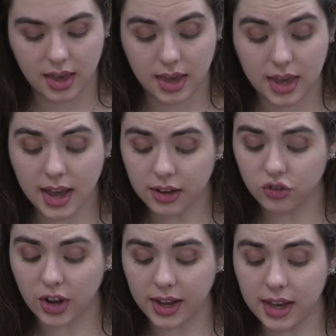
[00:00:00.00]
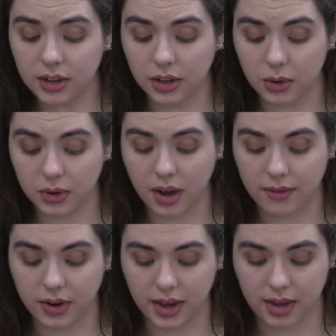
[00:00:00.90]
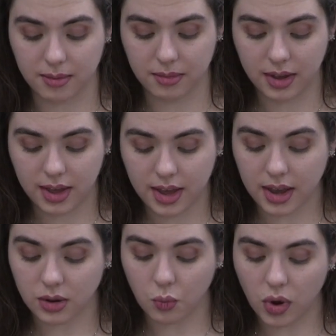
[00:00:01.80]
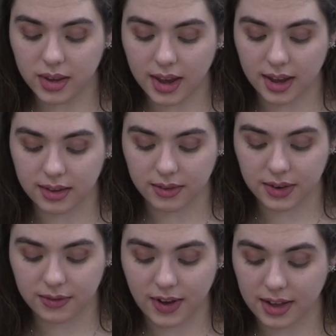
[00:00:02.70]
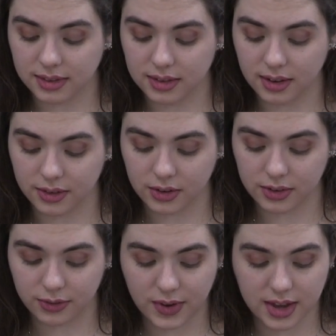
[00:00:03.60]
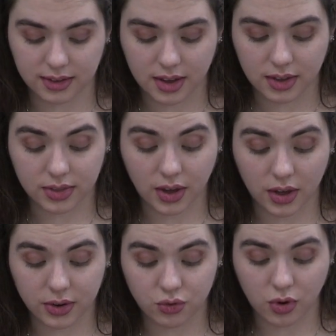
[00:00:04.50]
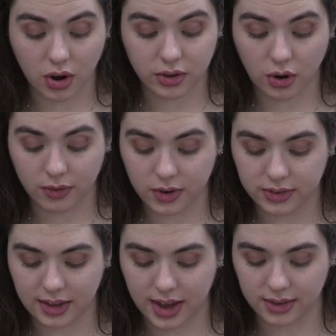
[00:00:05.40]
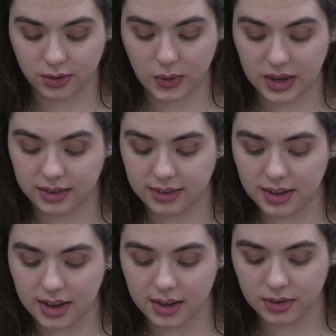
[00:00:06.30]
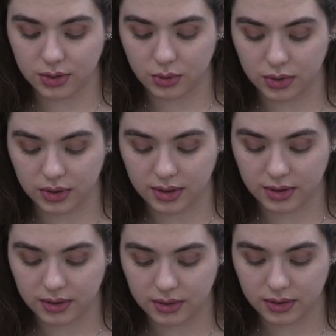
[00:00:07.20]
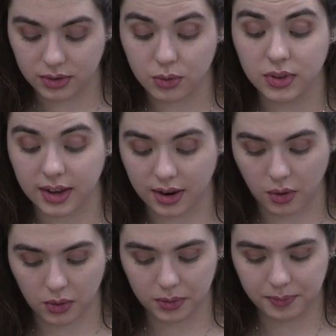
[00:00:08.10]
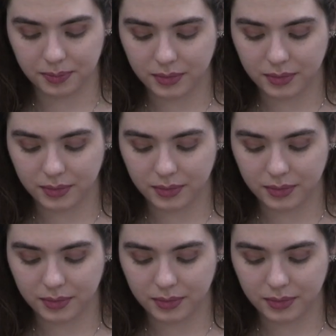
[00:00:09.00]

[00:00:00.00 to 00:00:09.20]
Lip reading: He had a shaggy cloak covering him, and on one end of it fastened under his feet, the other drawn over his head so he could see through the neck hole.